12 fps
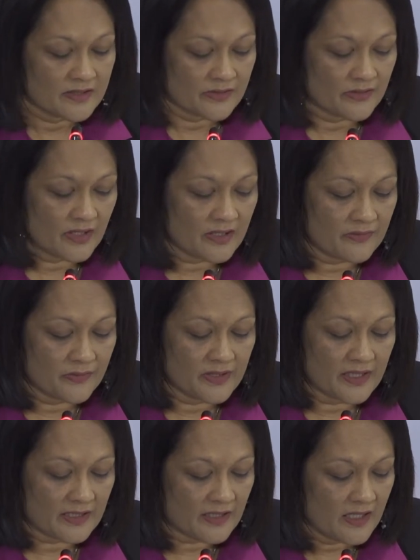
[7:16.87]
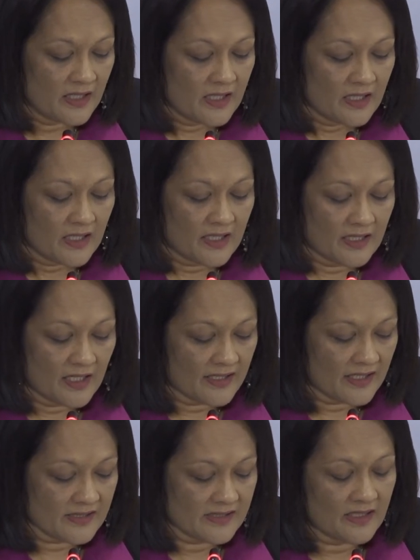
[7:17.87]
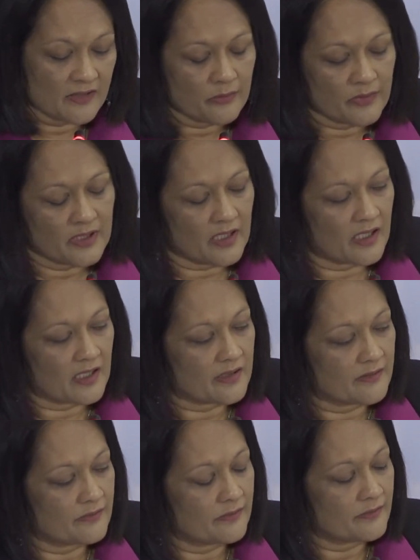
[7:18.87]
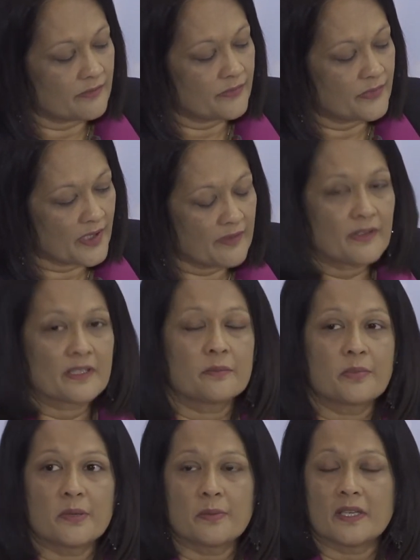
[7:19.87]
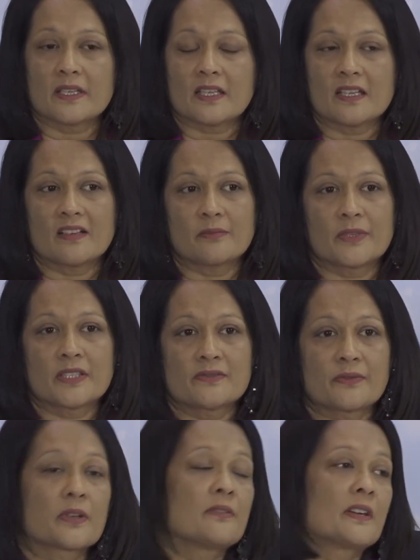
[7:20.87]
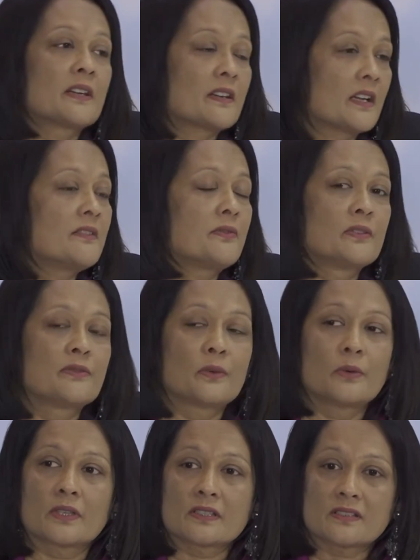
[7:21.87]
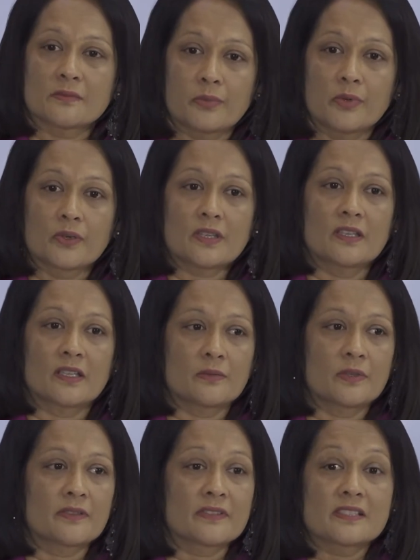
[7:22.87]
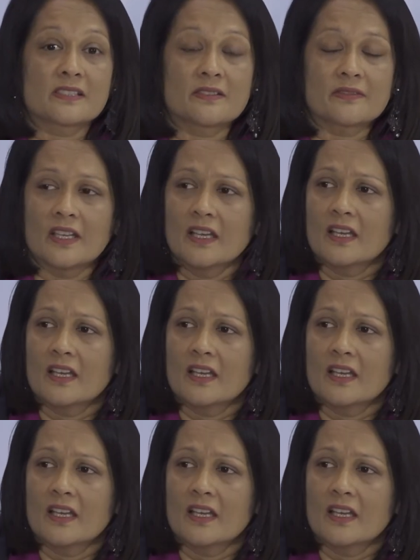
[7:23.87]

So thank you for that. And like I said, we are forever, the people and the government is forever grateful for all the support that we have received.